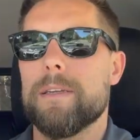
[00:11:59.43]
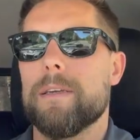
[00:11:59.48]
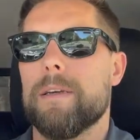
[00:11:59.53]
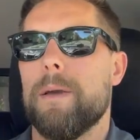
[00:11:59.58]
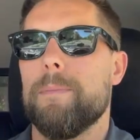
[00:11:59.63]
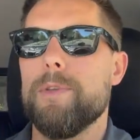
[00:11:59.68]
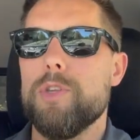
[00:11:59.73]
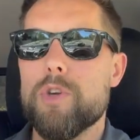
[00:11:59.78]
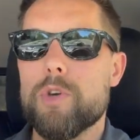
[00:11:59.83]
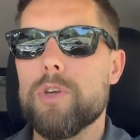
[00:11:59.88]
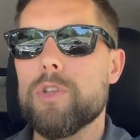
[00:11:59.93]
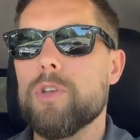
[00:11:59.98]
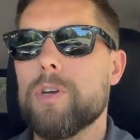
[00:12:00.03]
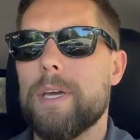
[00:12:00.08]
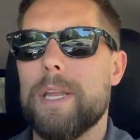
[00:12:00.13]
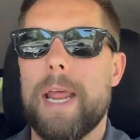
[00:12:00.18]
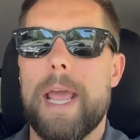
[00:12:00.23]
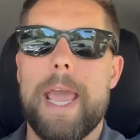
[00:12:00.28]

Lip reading: I mean, you can look at a